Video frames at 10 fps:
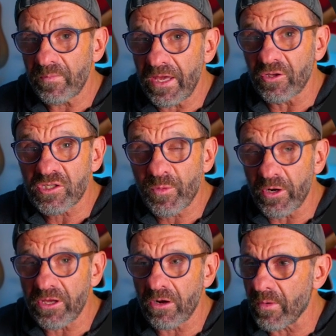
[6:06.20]
It looks
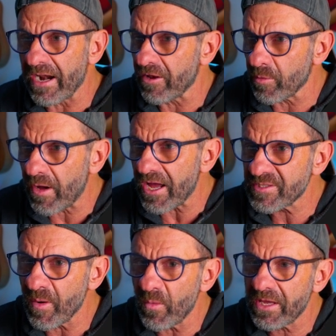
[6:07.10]
pretty good right out of the
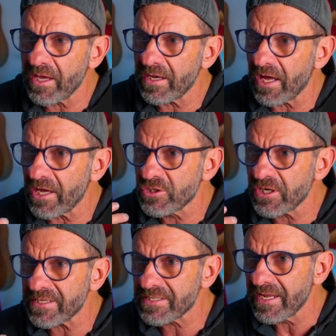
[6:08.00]
box, but we can
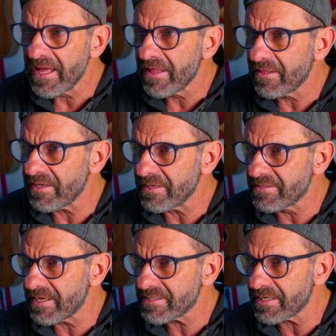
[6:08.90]
adjust the
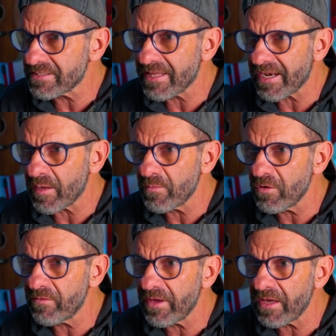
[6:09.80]
distance that I'm
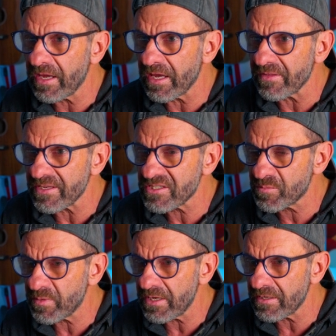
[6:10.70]
moving and the
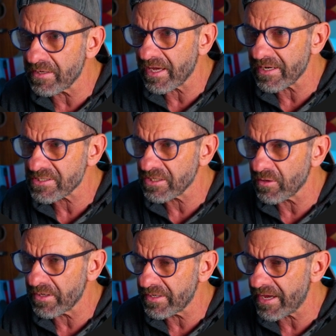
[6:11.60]
speed and kind of
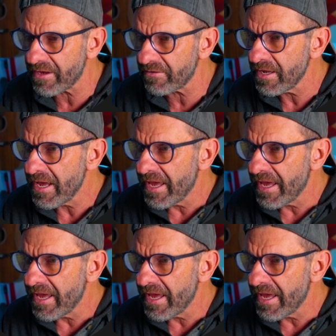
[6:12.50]
slow it down.